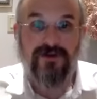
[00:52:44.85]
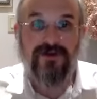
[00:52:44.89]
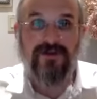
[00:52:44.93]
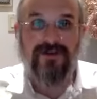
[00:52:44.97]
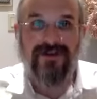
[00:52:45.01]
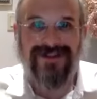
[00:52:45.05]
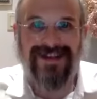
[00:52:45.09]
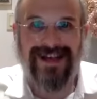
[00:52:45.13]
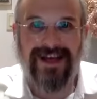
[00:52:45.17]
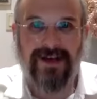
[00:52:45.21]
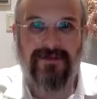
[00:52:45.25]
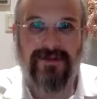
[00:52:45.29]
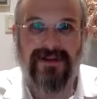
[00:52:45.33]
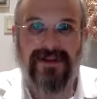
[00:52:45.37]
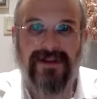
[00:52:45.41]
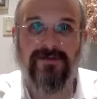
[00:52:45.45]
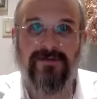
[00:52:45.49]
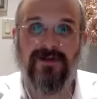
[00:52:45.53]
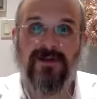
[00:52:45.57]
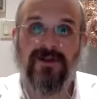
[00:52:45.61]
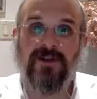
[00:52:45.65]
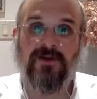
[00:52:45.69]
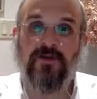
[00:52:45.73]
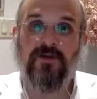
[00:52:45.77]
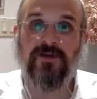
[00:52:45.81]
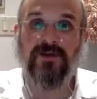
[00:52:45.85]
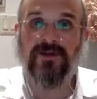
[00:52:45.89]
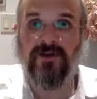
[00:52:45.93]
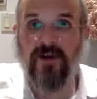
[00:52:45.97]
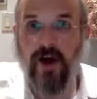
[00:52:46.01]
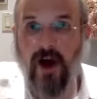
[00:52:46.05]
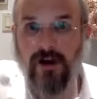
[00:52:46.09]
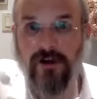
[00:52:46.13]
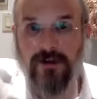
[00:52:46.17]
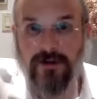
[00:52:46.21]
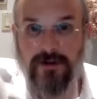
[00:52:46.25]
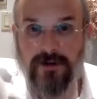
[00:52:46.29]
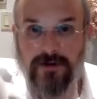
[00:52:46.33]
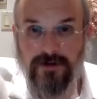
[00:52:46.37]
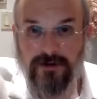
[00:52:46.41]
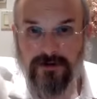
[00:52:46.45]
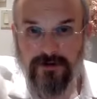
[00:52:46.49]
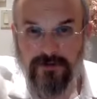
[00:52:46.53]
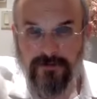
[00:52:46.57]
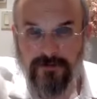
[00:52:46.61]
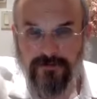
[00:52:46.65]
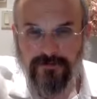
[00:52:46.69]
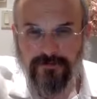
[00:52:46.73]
the second Beis Hamikdash, was taller